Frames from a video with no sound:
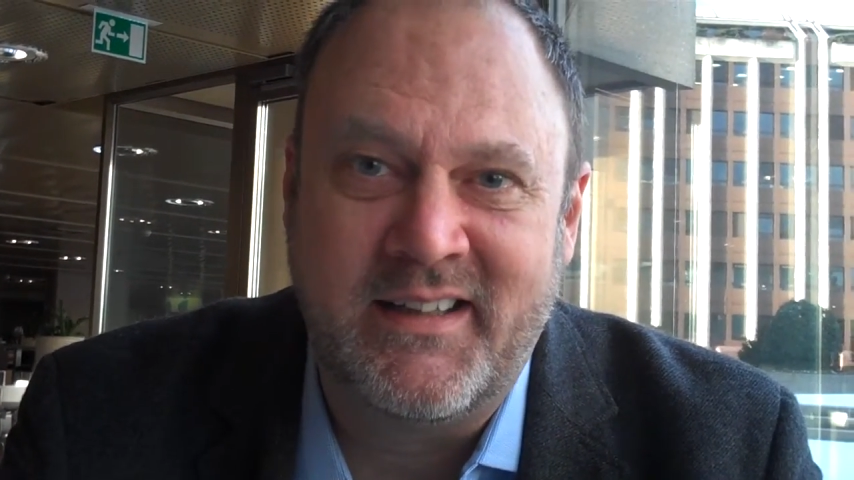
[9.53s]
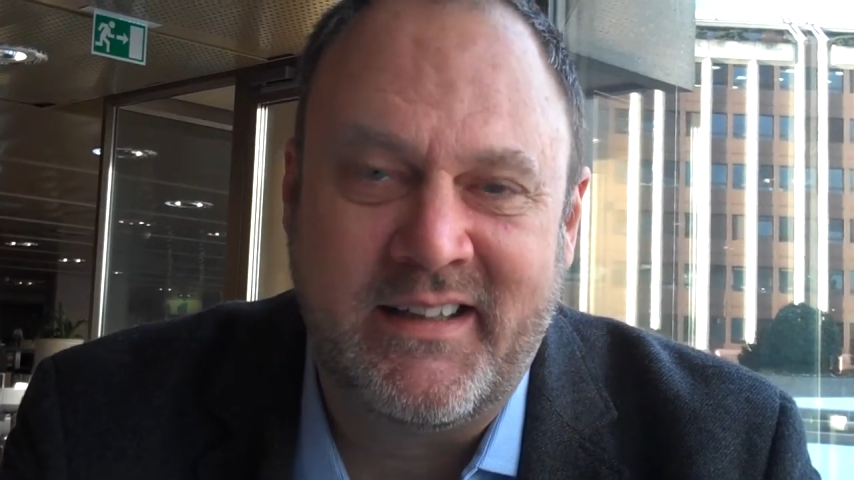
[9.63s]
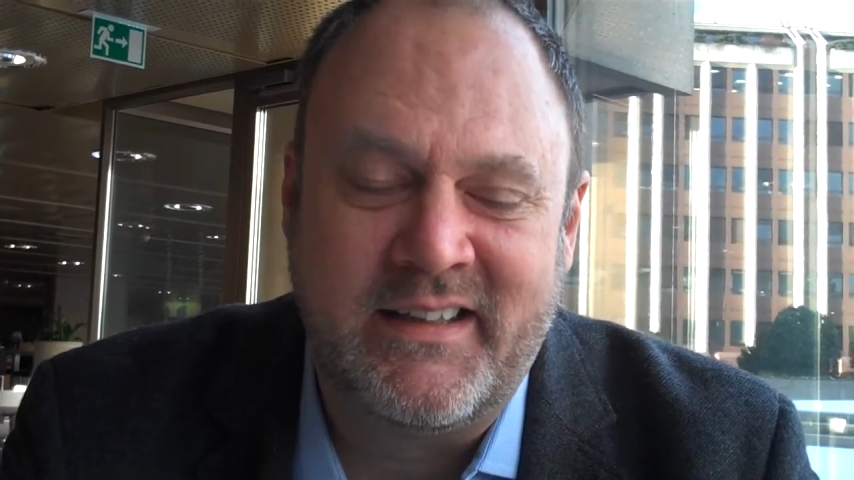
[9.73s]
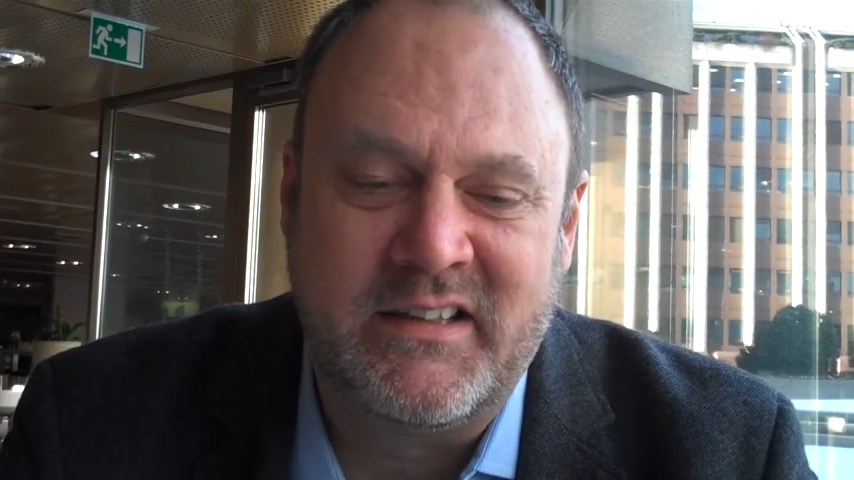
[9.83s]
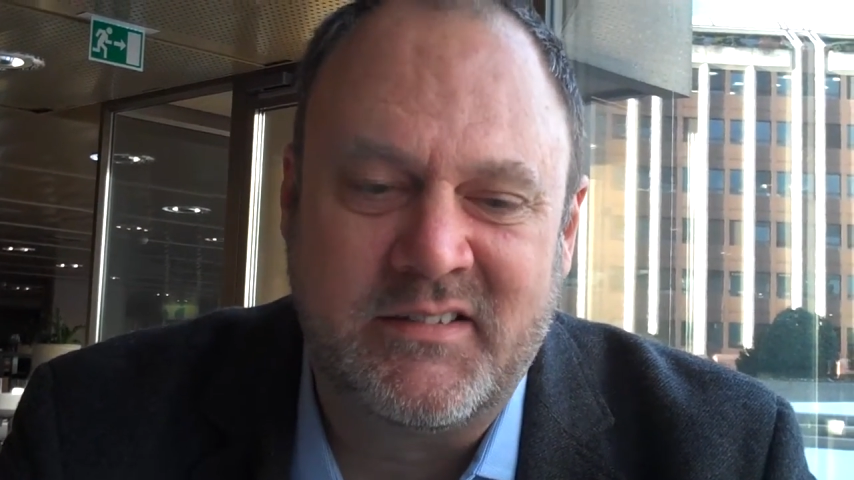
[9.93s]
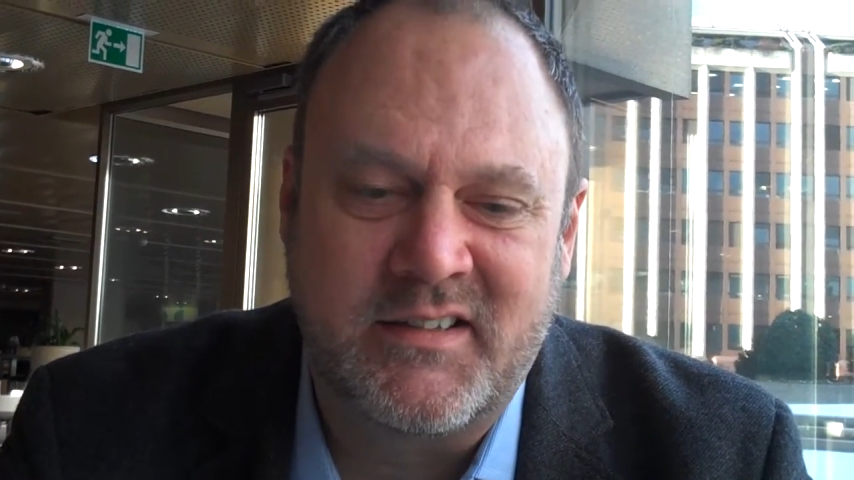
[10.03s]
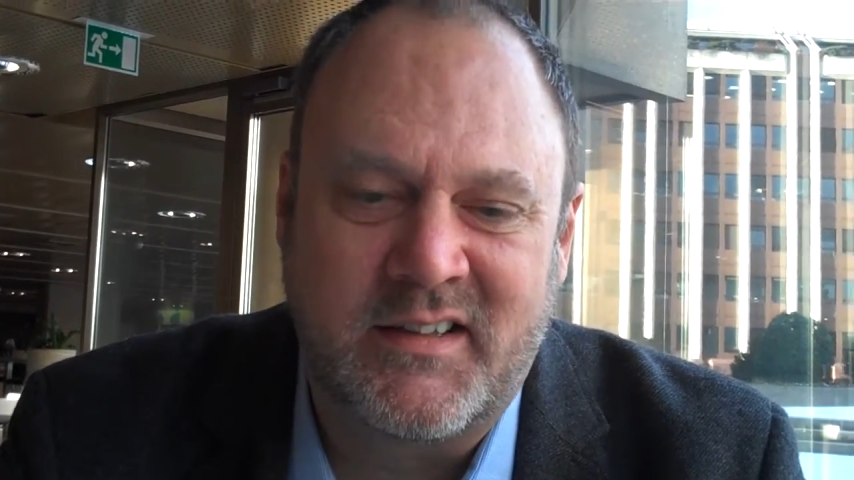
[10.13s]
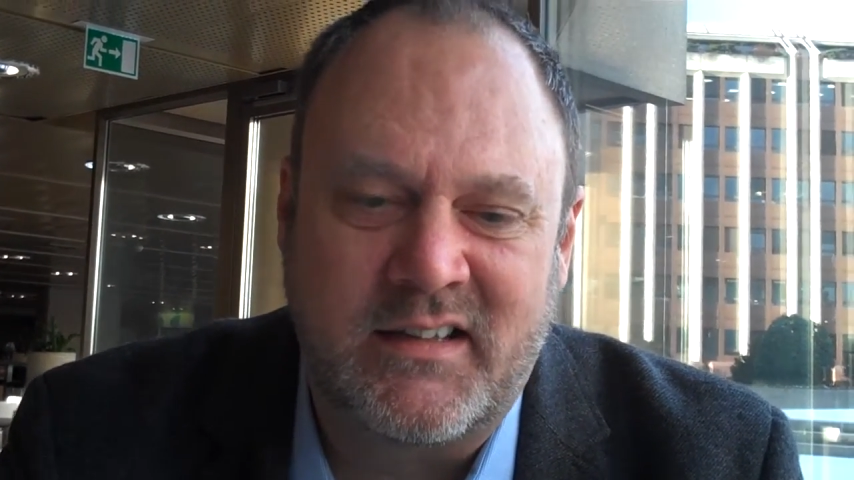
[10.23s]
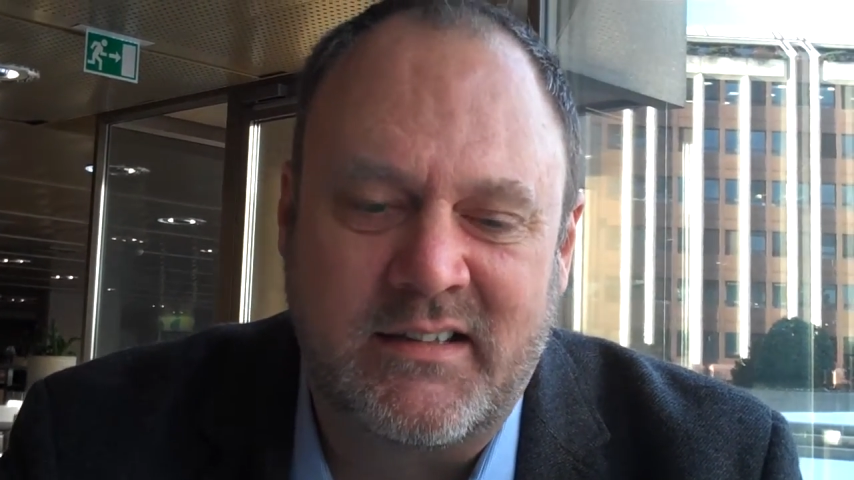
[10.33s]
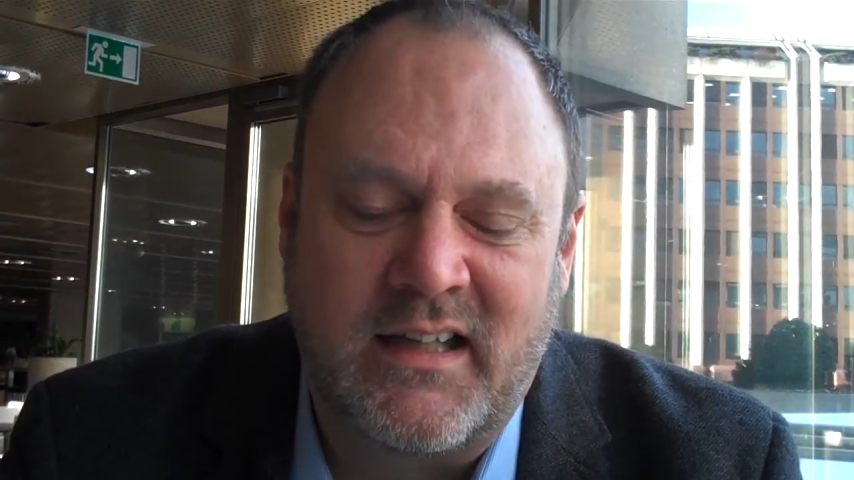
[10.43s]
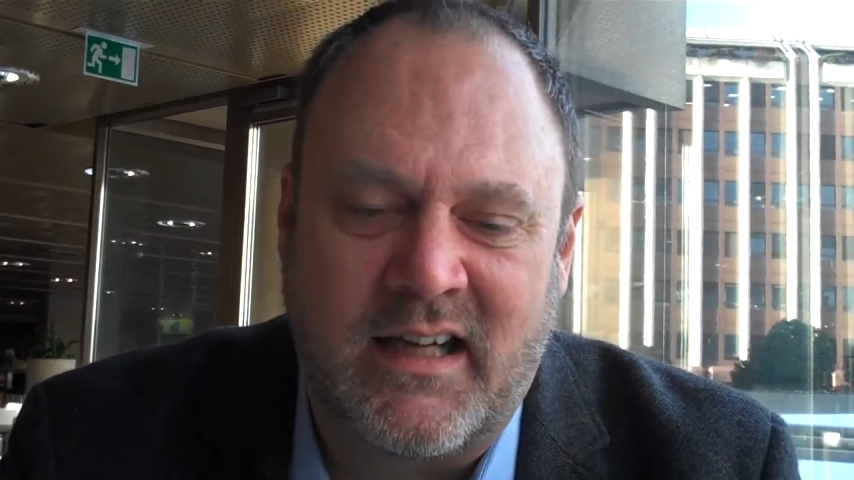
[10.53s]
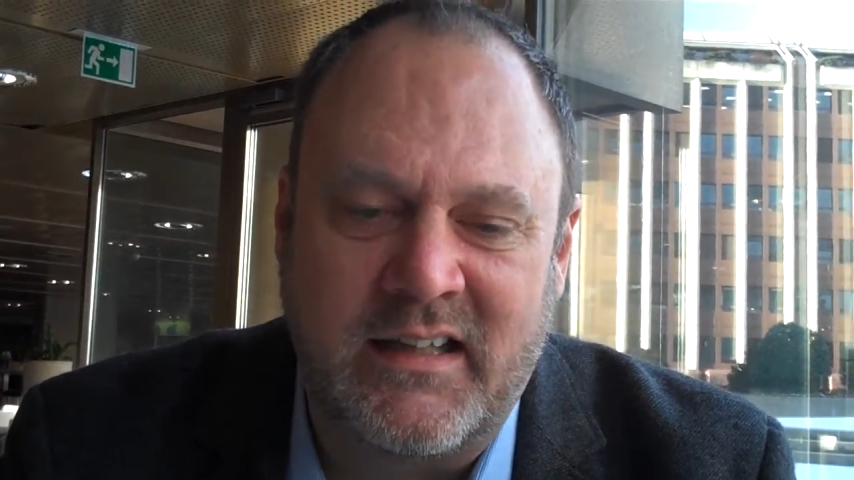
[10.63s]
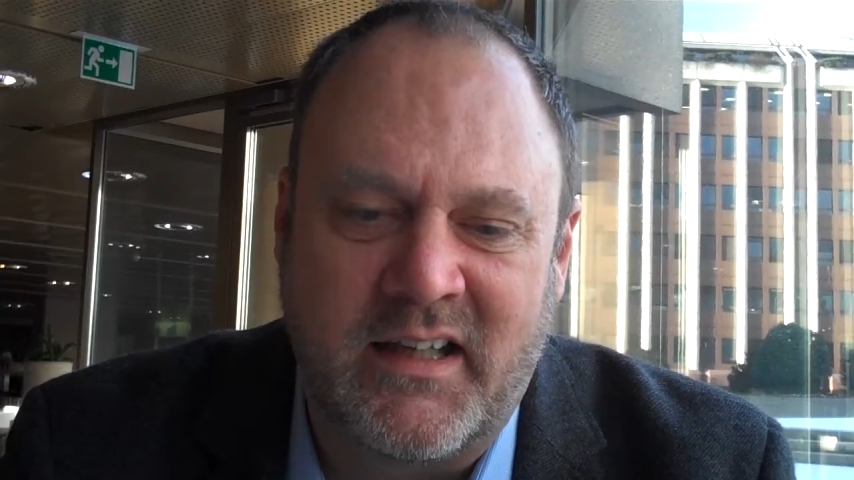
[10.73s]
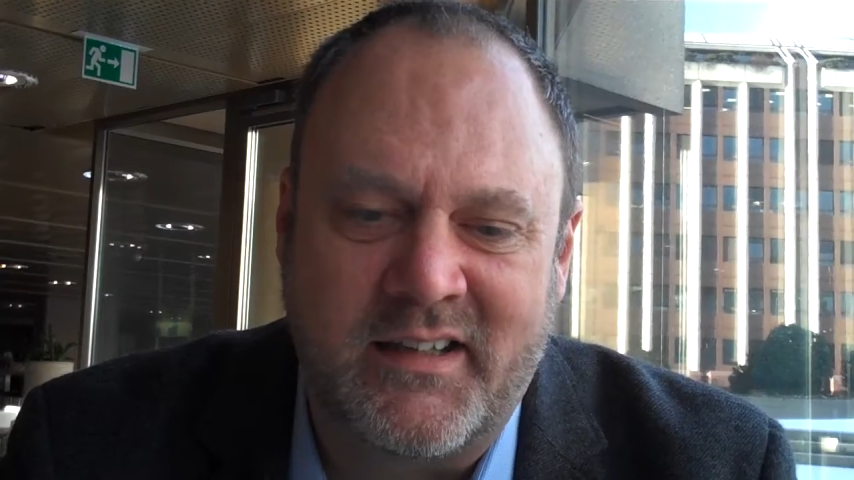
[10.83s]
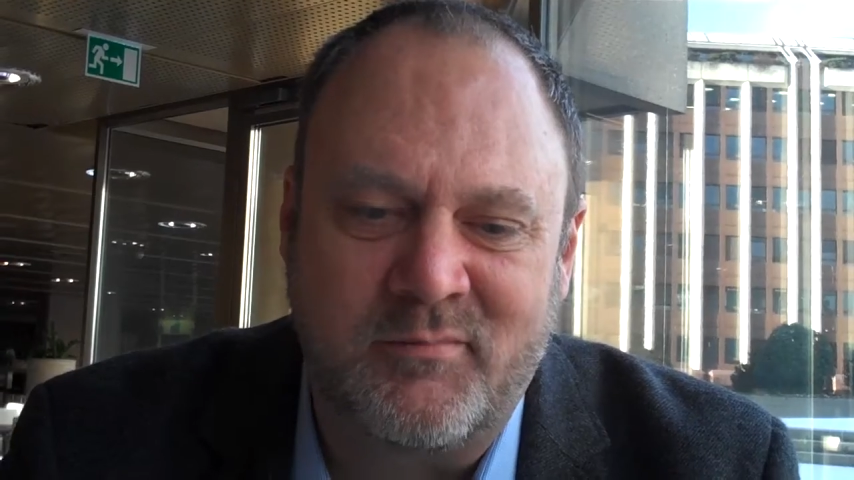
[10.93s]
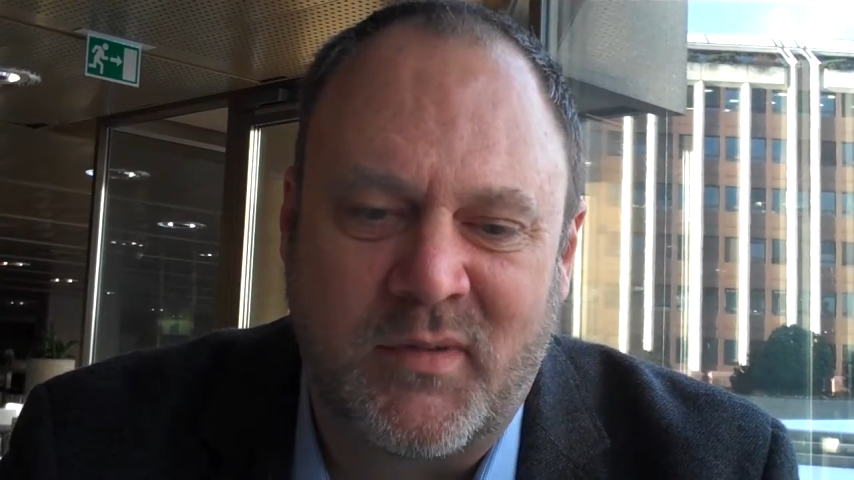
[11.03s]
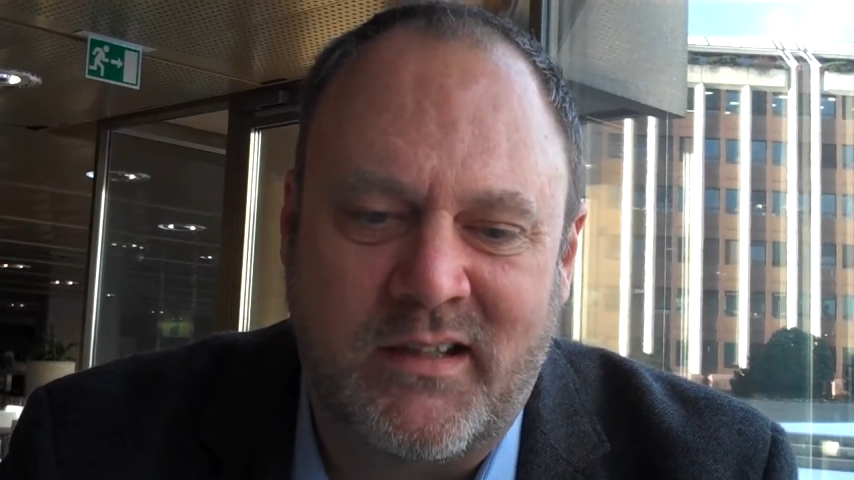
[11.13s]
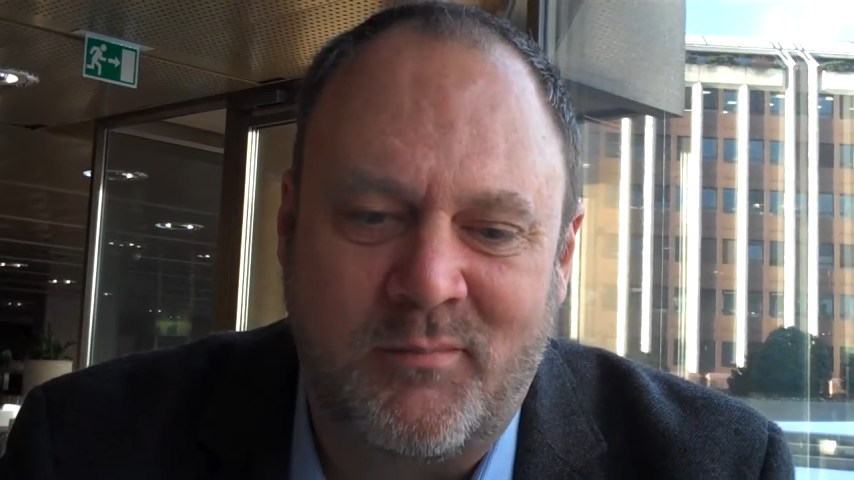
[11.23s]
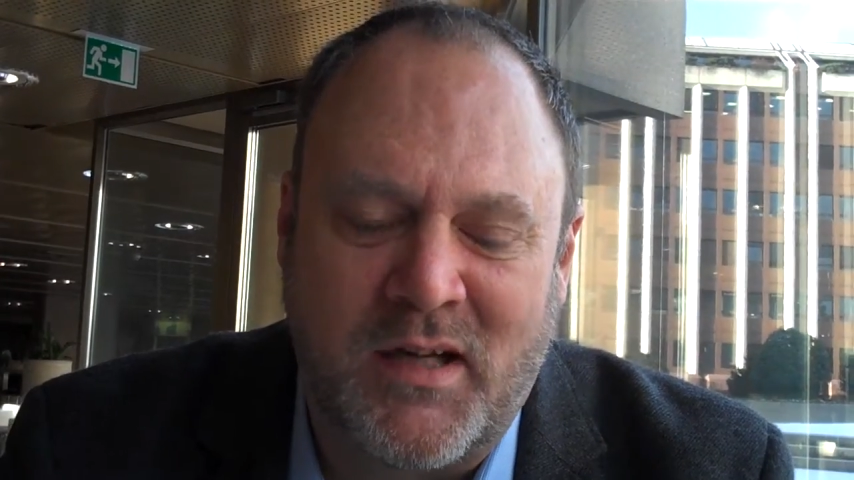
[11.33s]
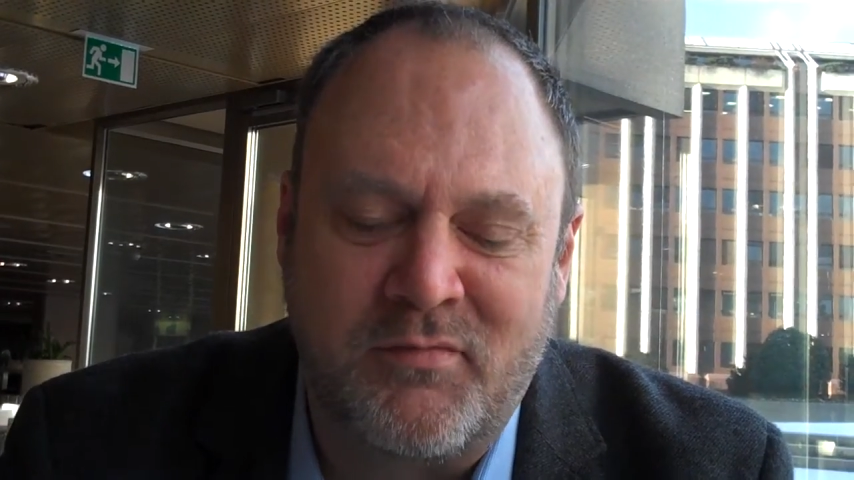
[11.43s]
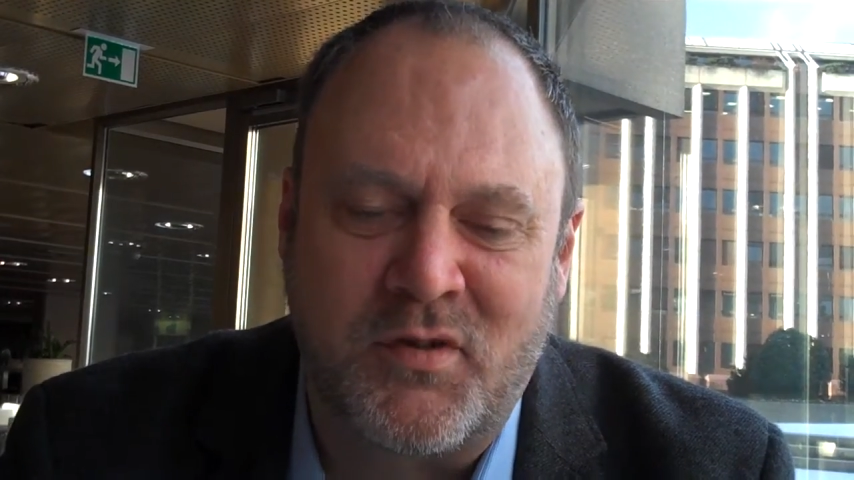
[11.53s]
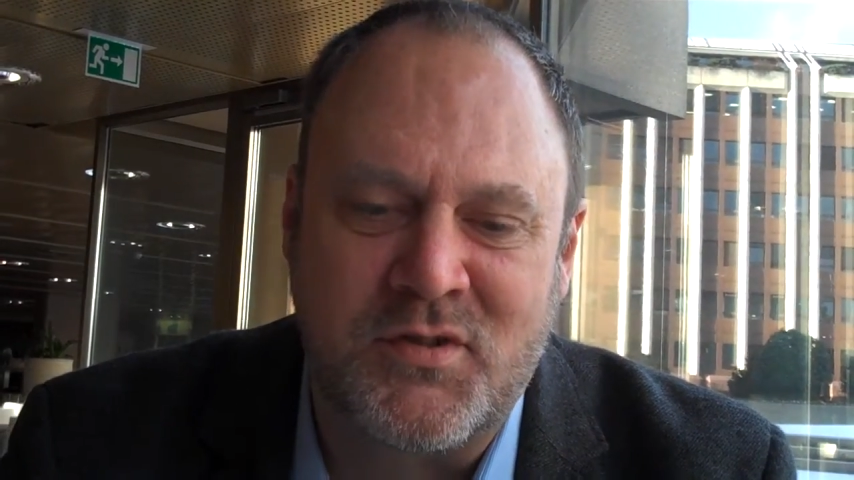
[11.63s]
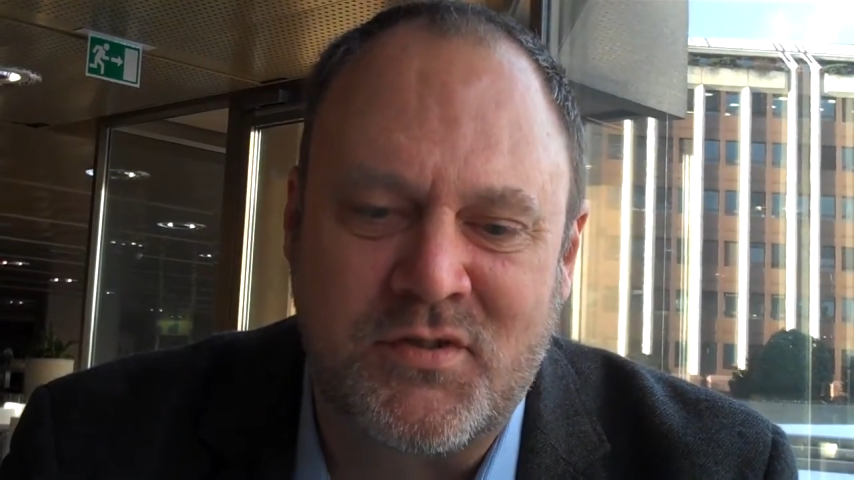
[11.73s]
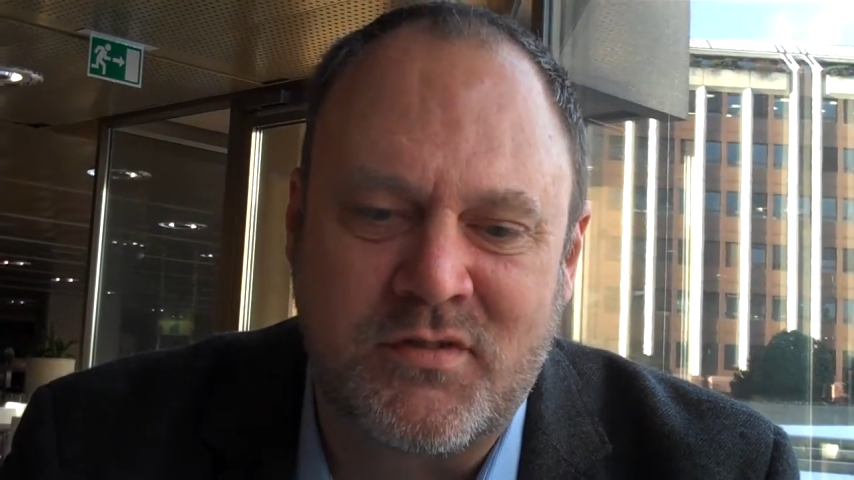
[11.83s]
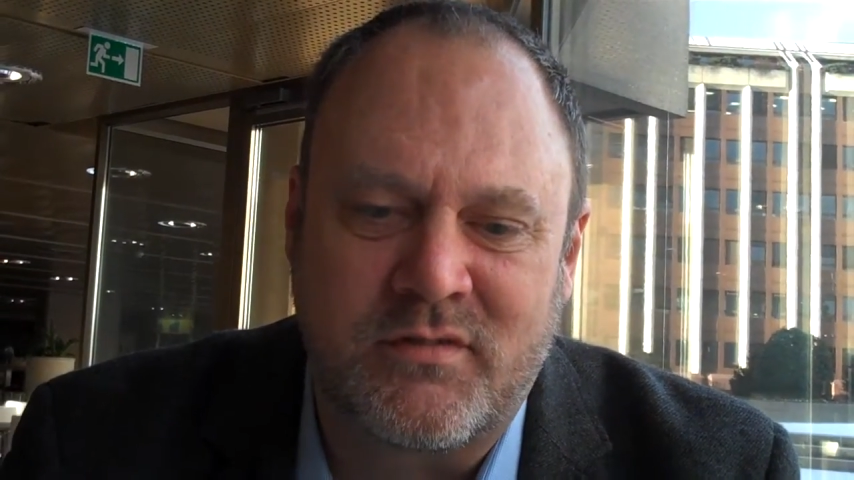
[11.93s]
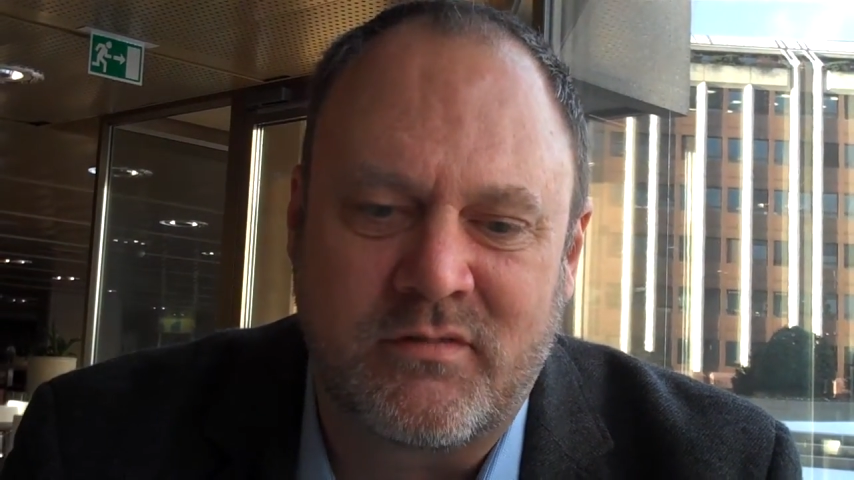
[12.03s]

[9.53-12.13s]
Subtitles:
And I got my first